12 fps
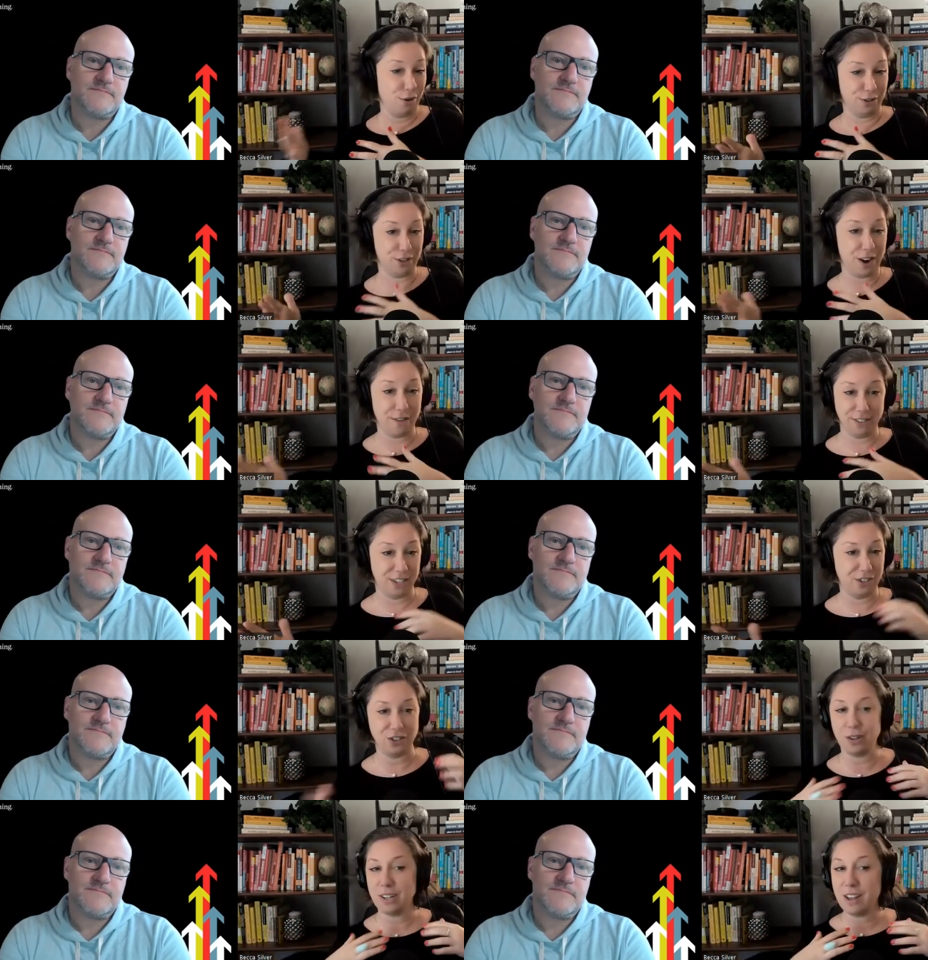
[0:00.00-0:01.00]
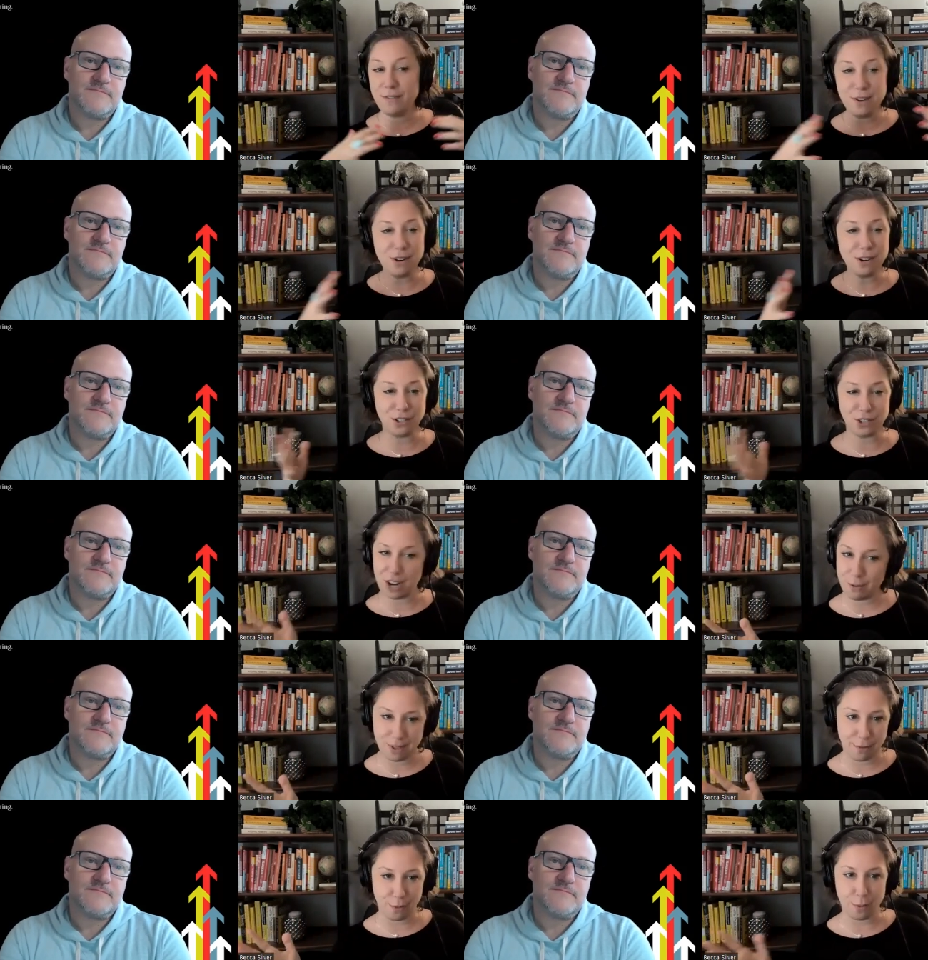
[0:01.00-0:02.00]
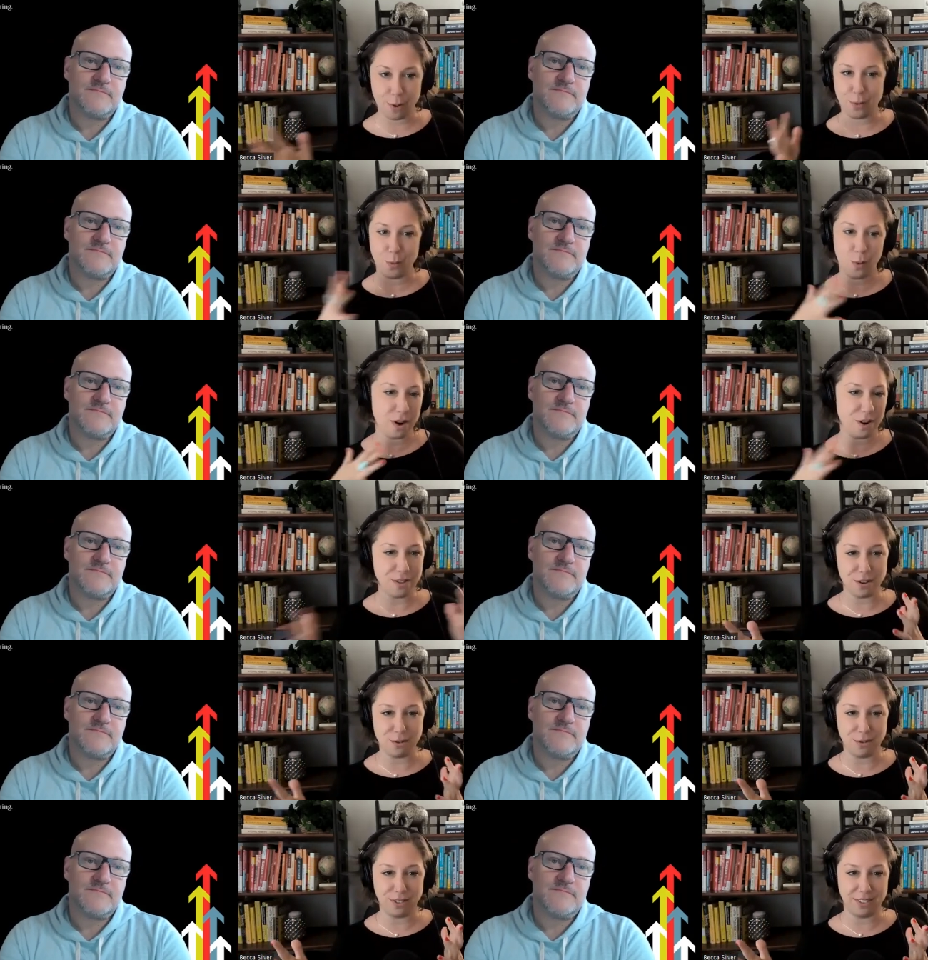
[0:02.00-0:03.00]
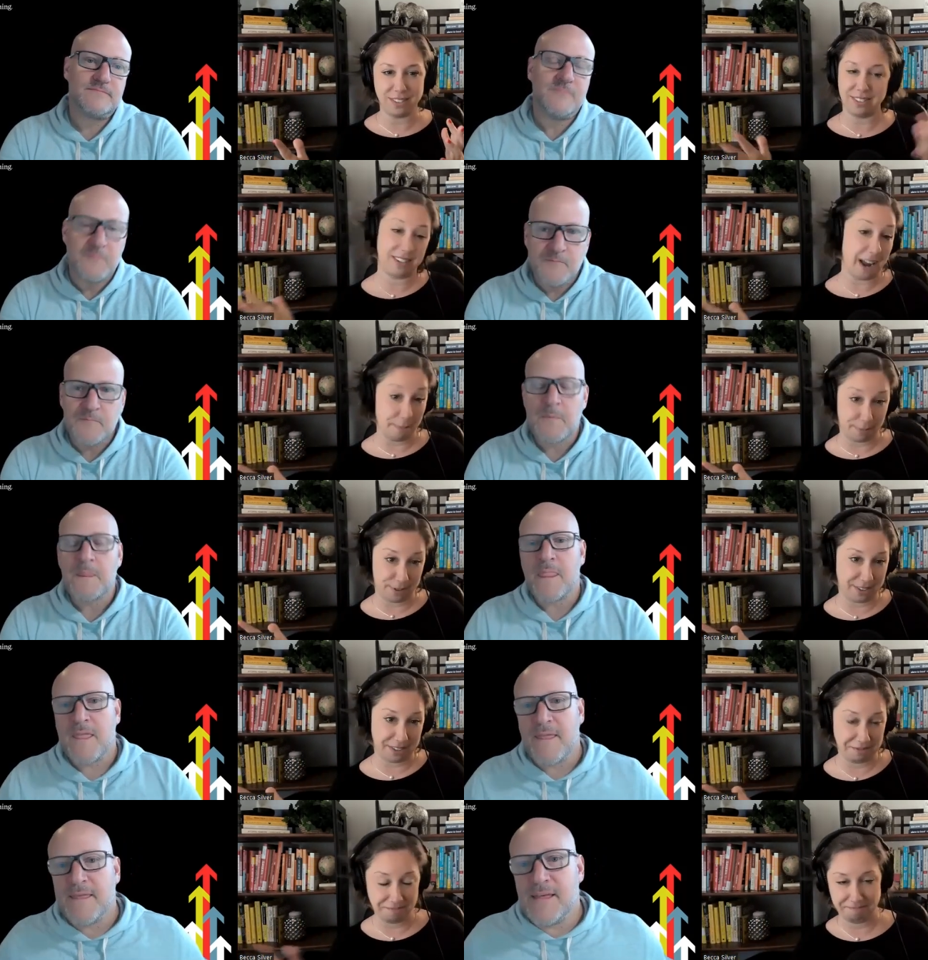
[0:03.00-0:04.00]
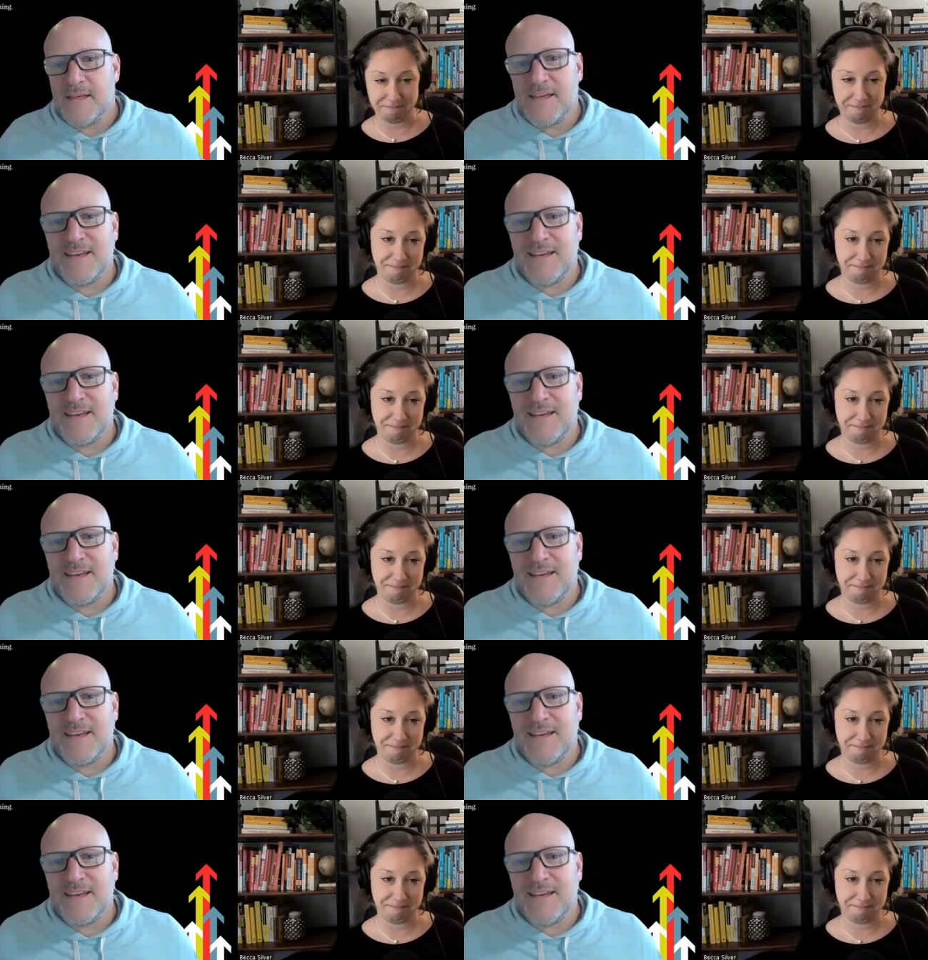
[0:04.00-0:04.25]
Speaker 1: a crucial conversation. So I'd love you to share with everyone what are those steps?